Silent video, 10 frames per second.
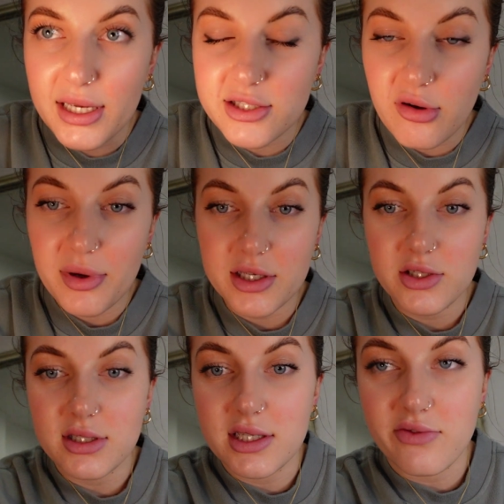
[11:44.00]
my Instagram
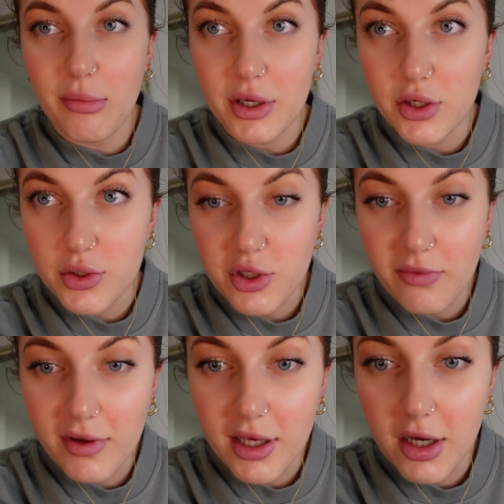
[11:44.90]
pictures, this for my
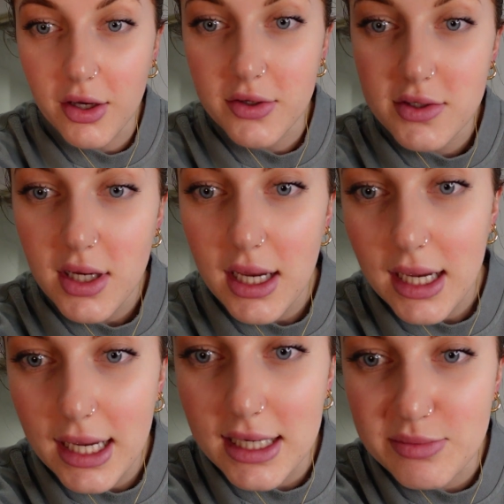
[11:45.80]
YouTube videos.
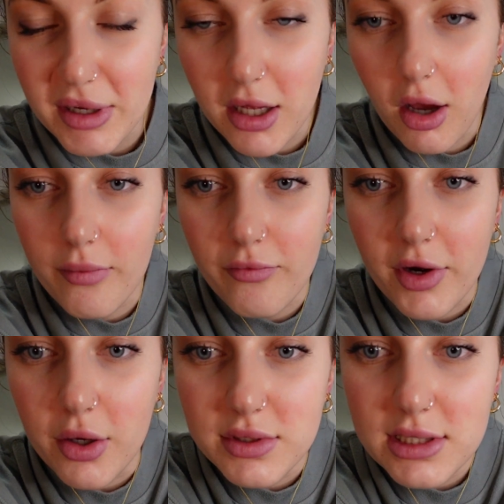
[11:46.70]
It has been
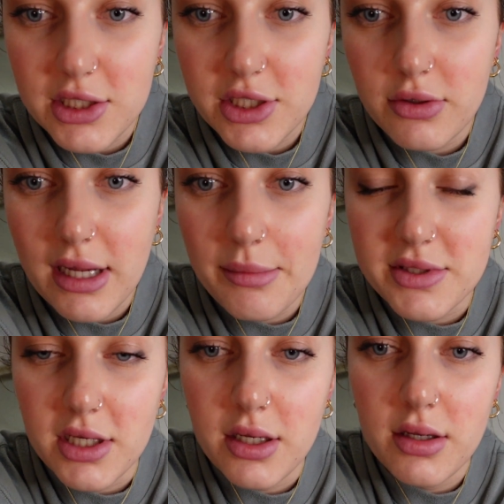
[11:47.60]
unreal. It's literally on
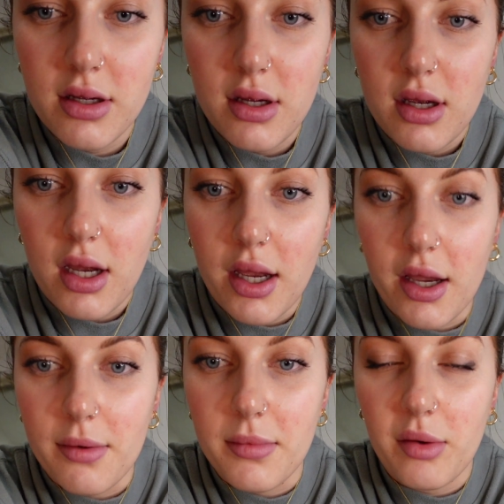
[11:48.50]
Amazon.
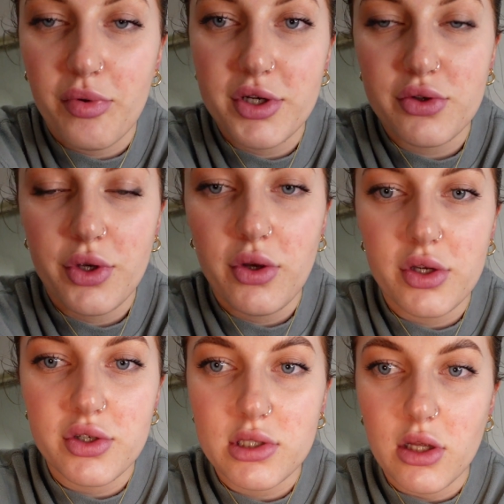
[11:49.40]
Um, I'm pretty sure you
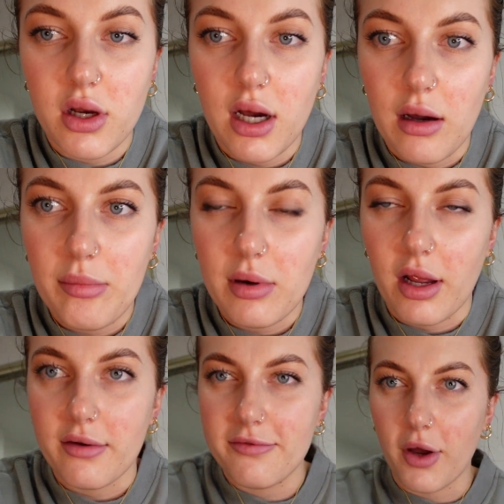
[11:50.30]
can just look up
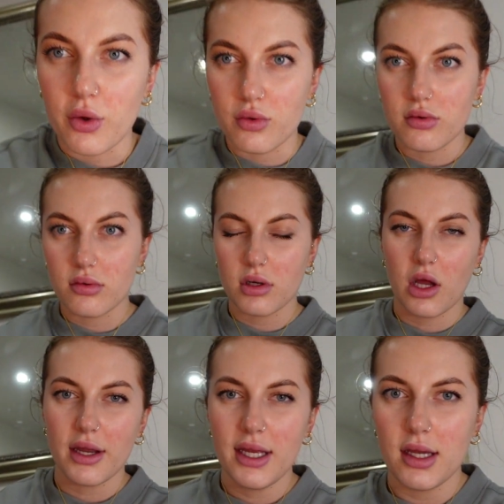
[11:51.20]
like phone
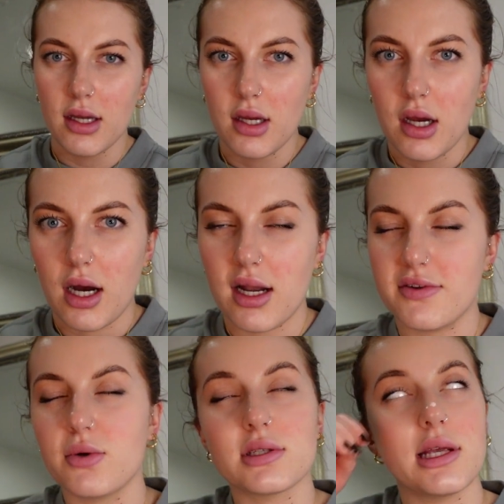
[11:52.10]
light. I'll
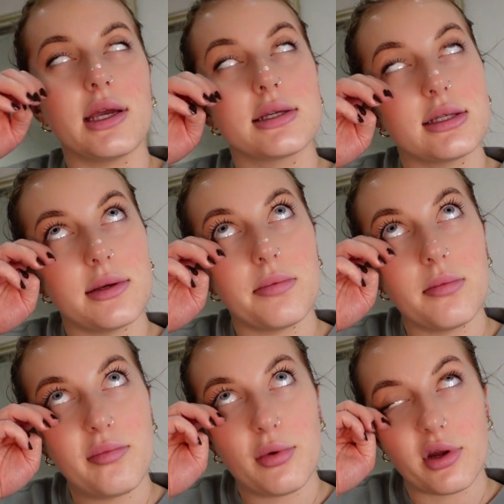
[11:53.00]
have to ask Lee because he
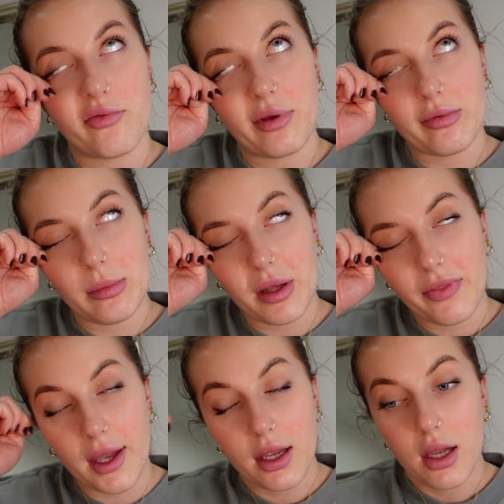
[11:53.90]
got it for me for my
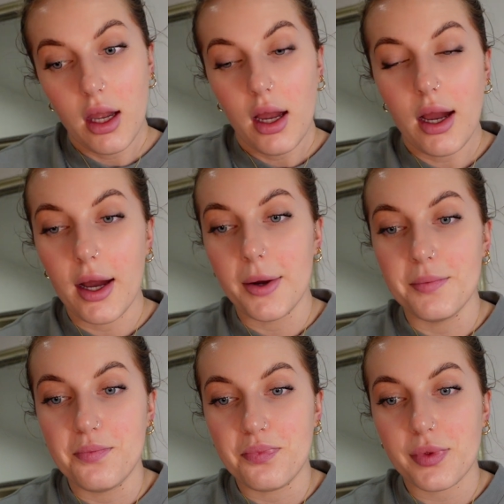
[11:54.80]
birthday.
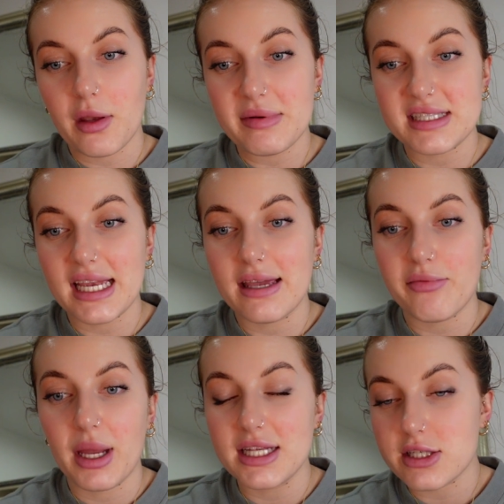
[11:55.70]
Um, but taking it
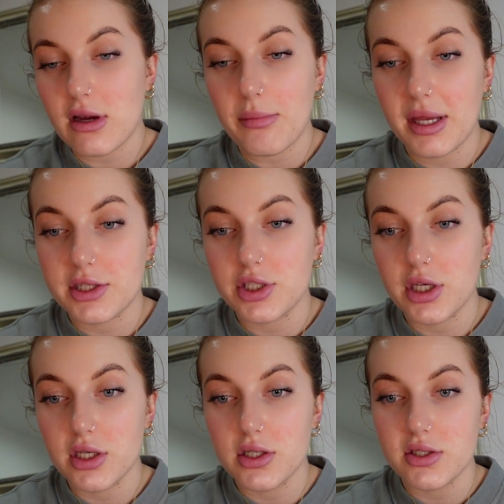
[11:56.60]
for my Instagram
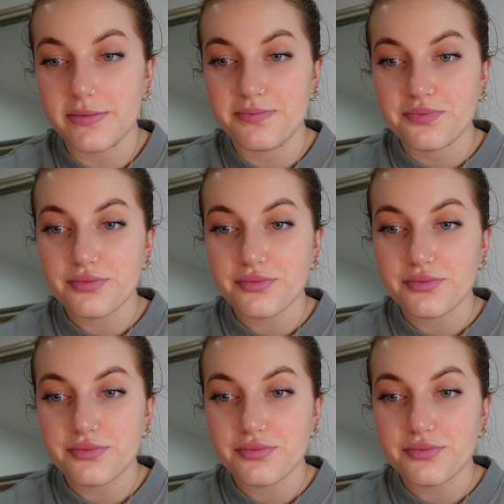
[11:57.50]
pictures